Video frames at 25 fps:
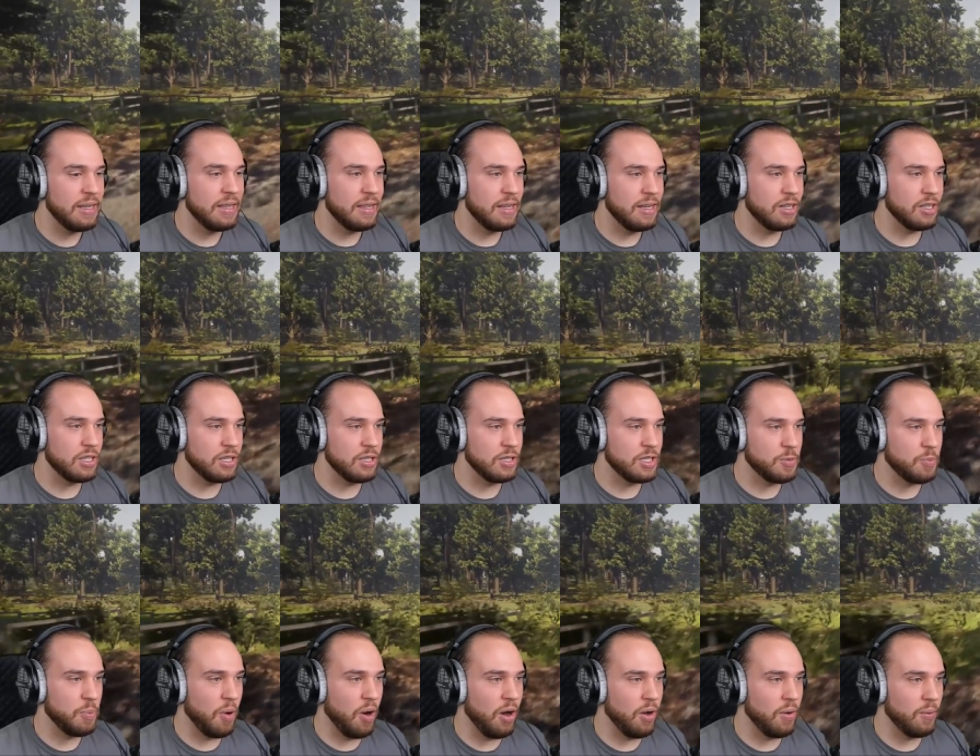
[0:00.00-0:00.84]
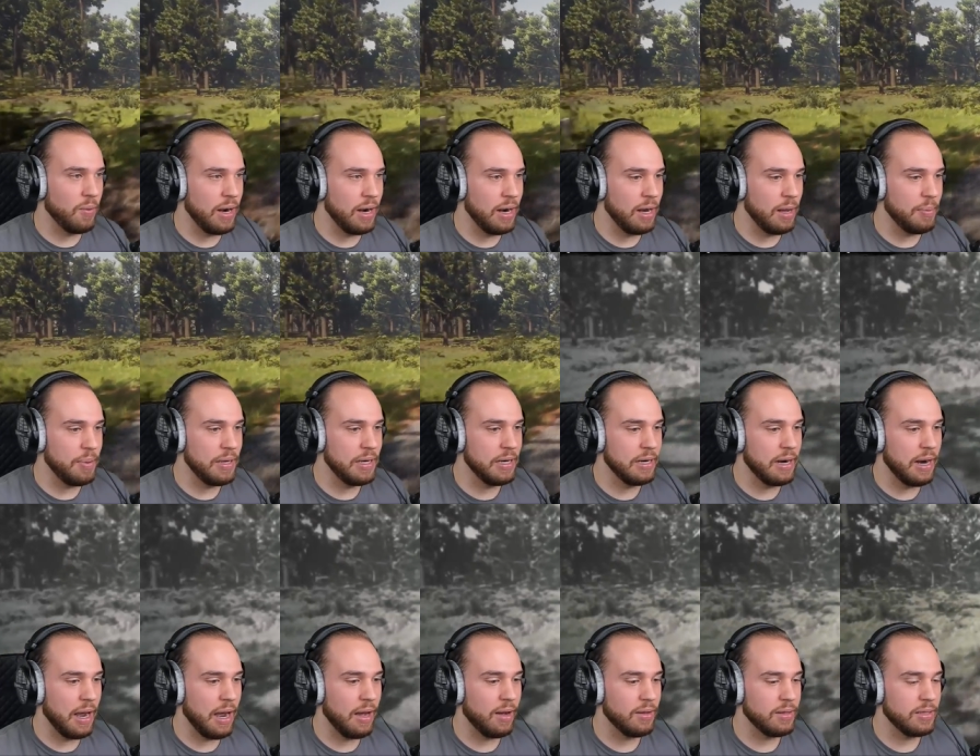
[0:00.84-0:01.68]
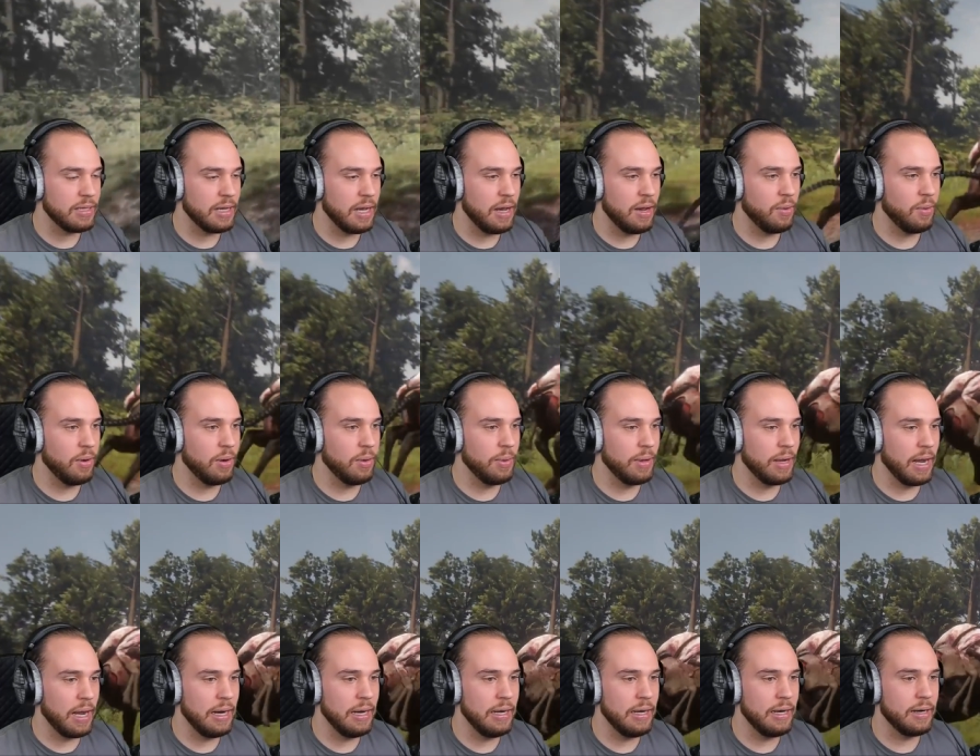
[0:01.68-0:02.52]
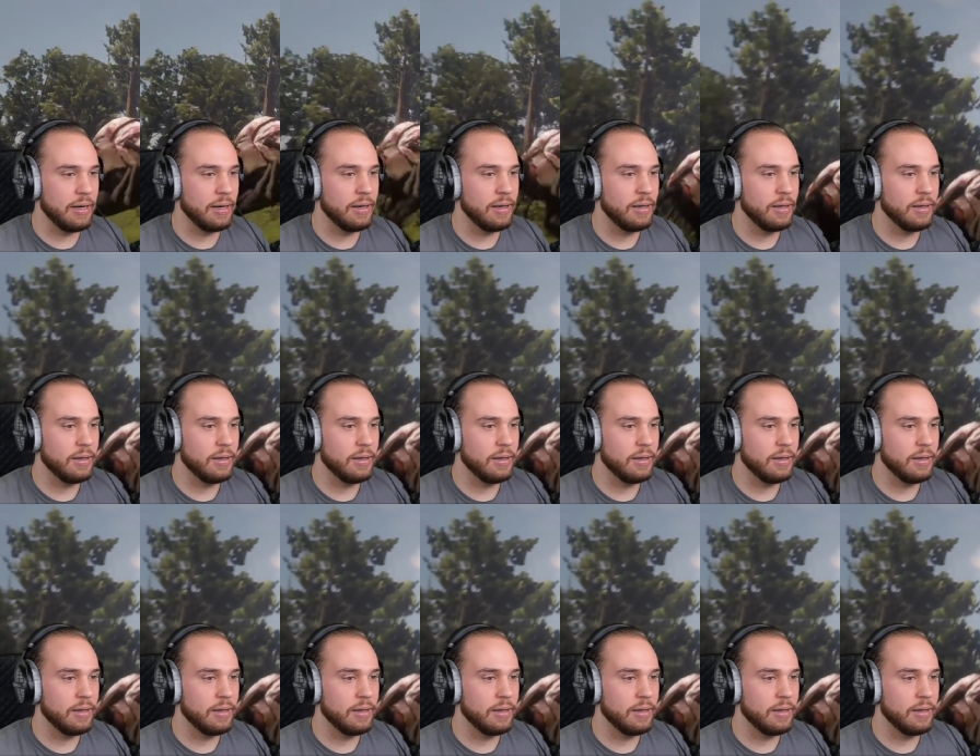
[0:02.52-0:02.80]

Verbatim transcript: There's a spawn right up here outside. What do we got here?